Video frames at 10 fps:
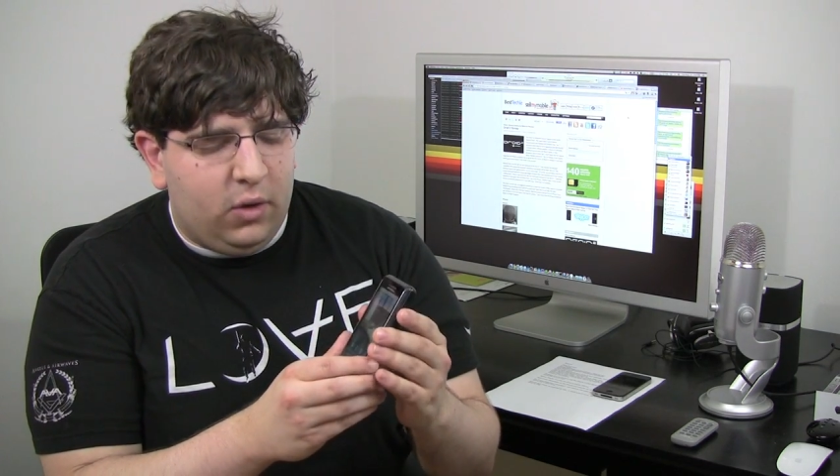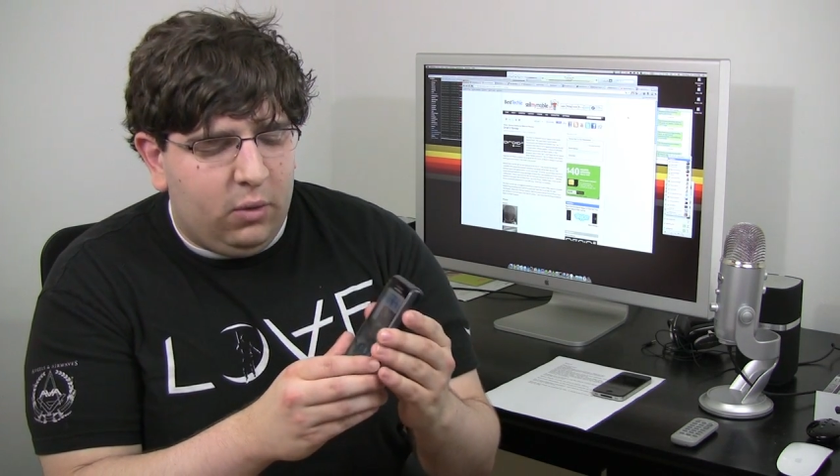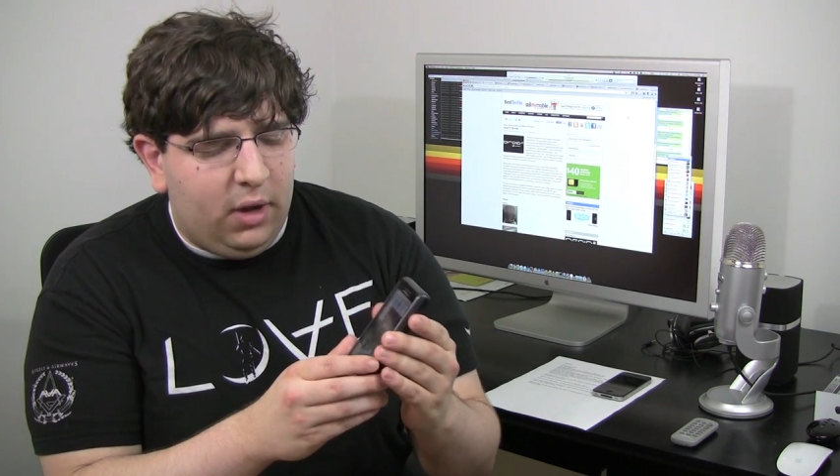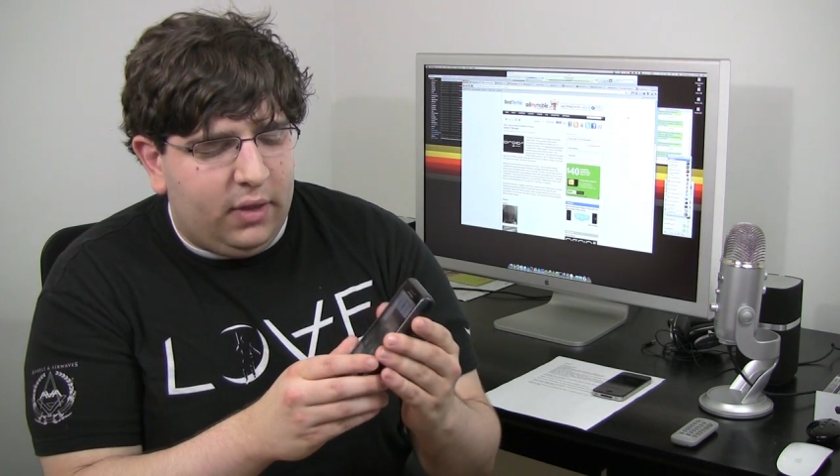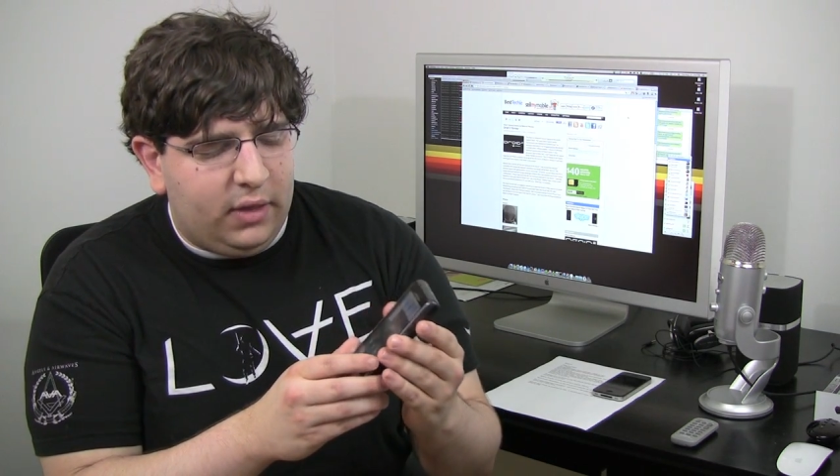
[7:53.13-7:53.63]

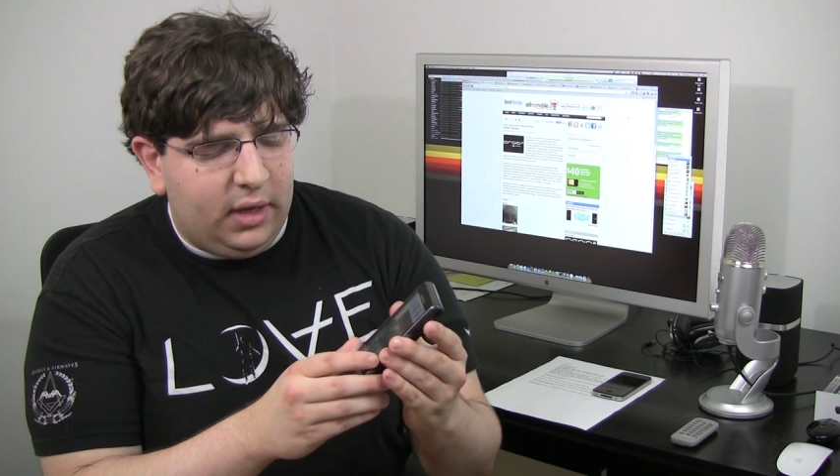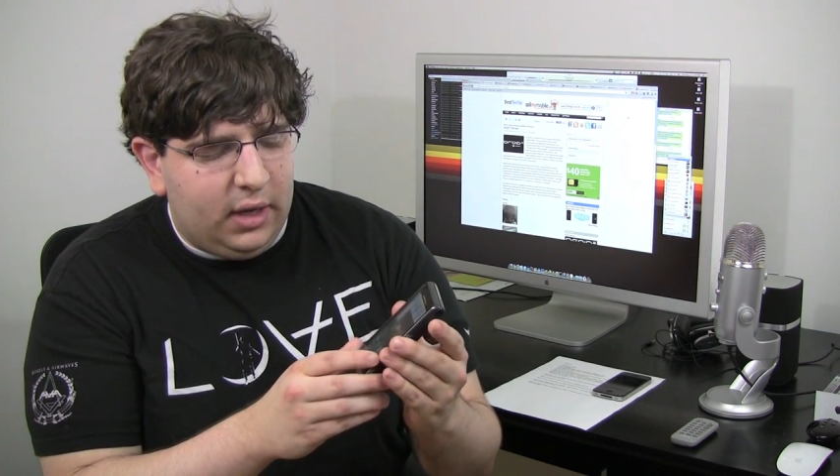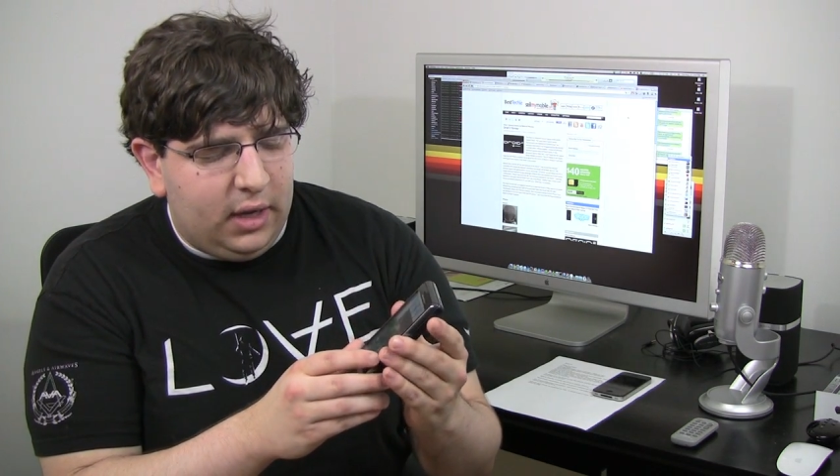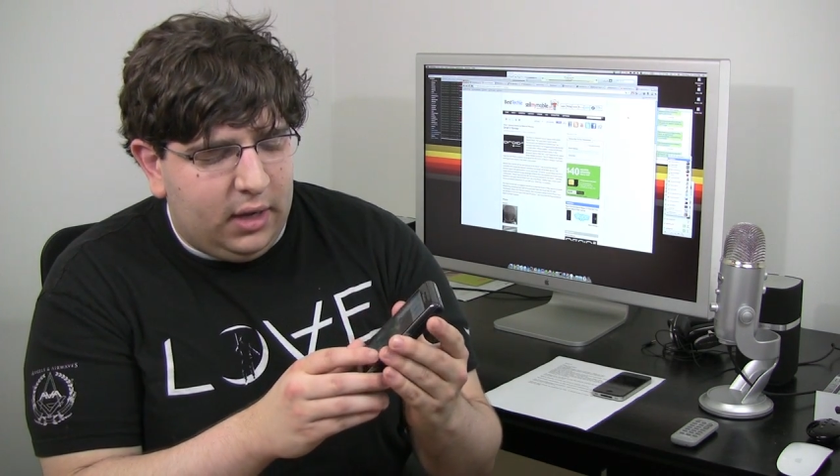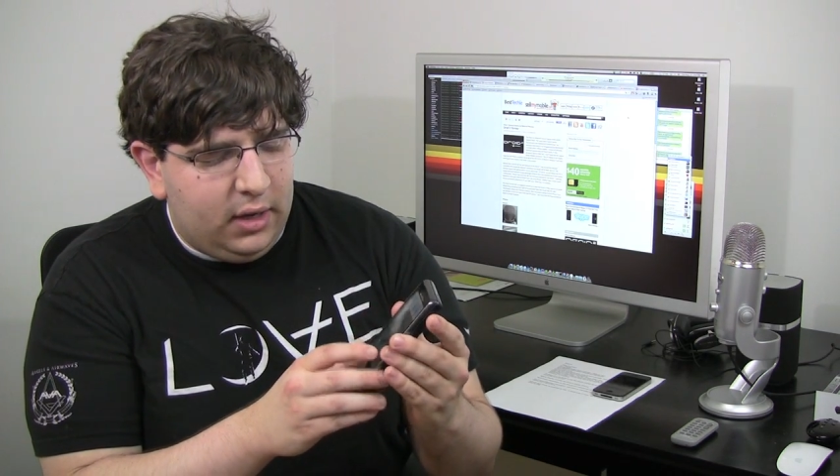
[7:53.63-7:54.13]
home on
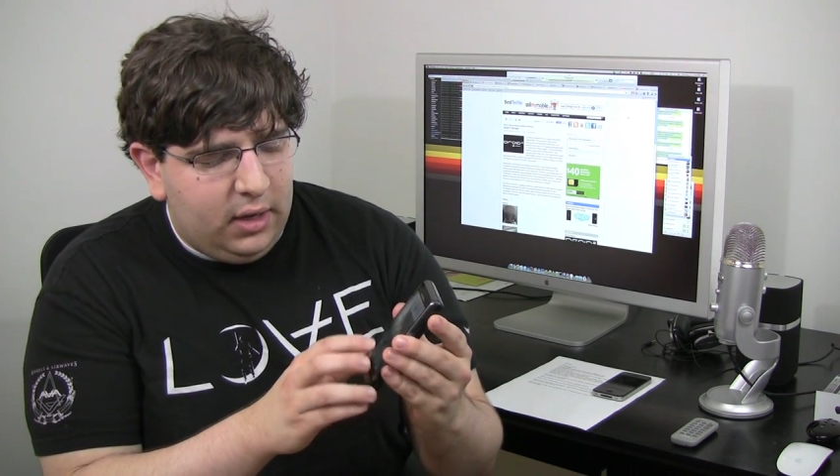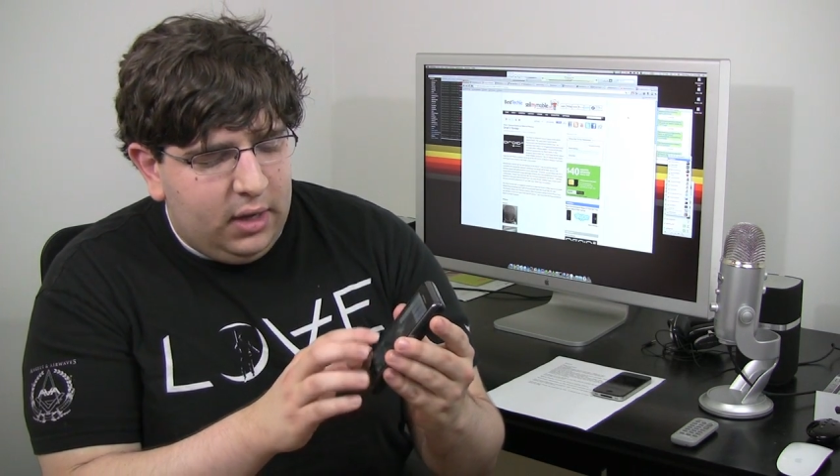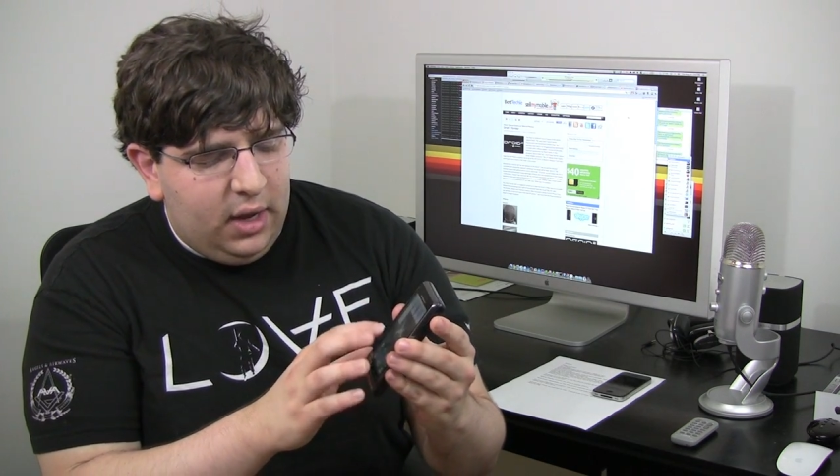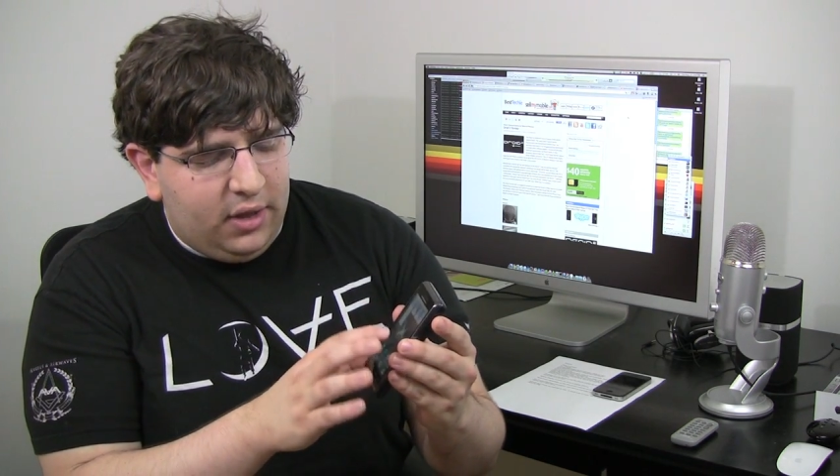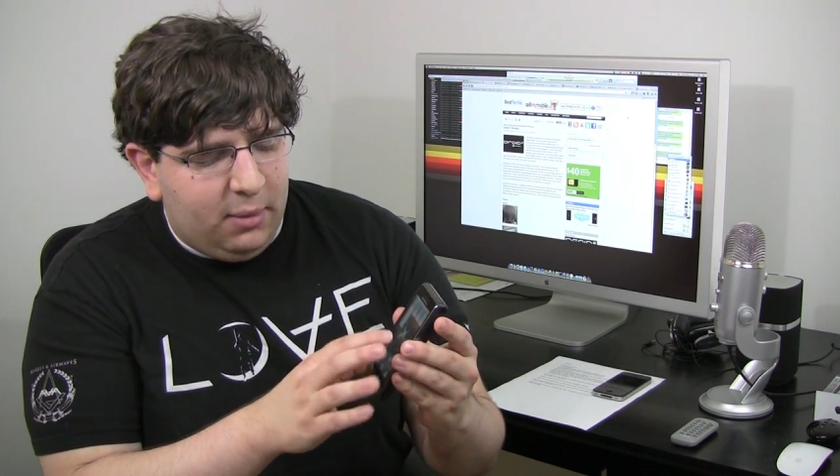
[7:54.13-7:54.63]

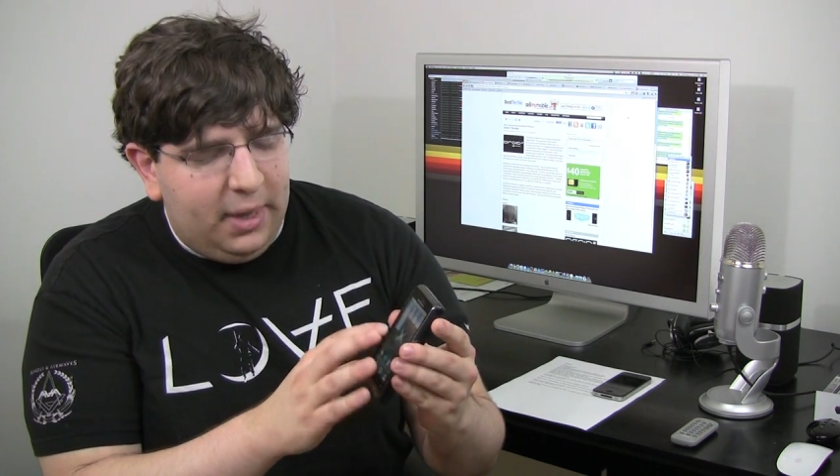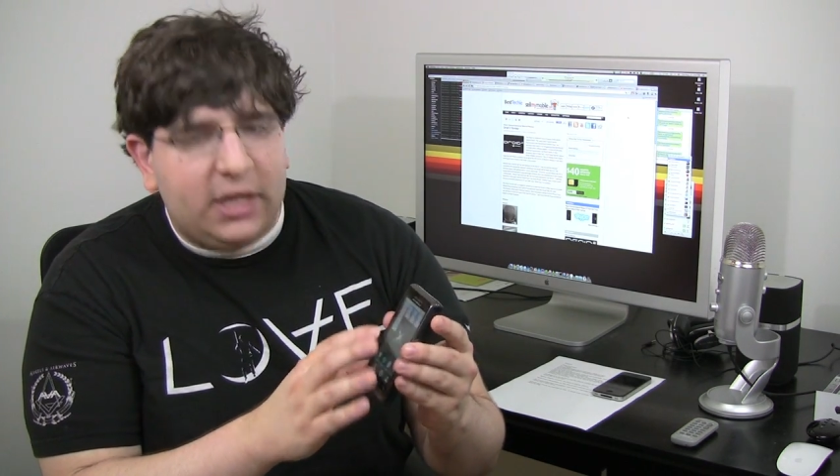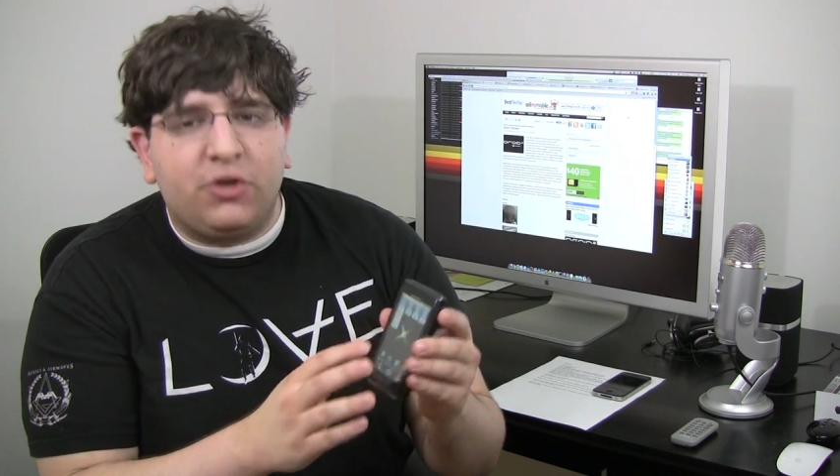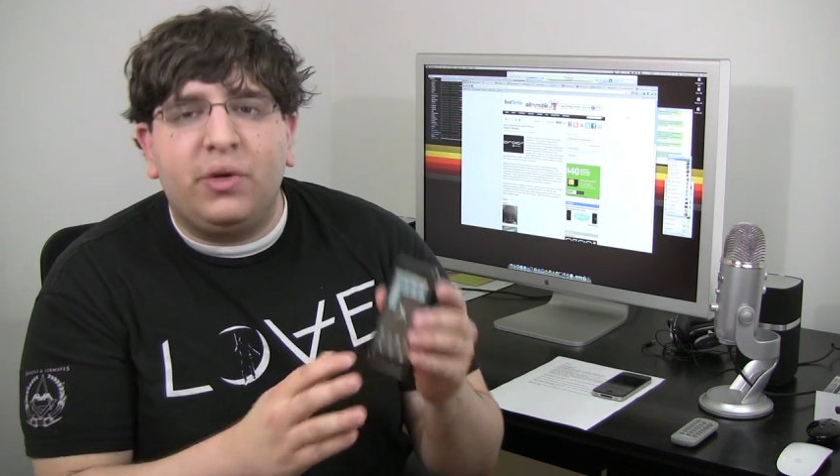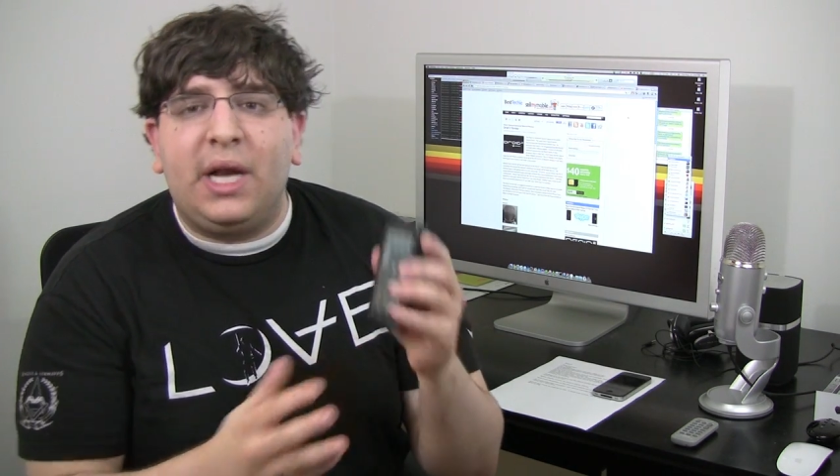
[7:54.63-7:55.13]
the
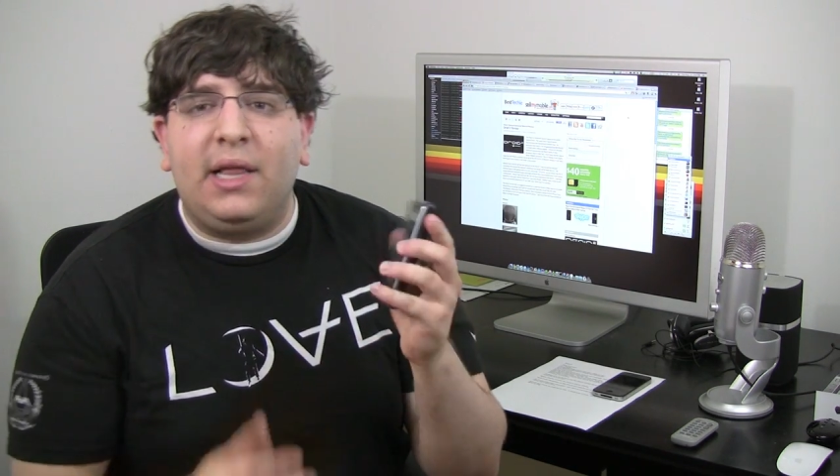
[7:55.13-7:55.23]
main screen.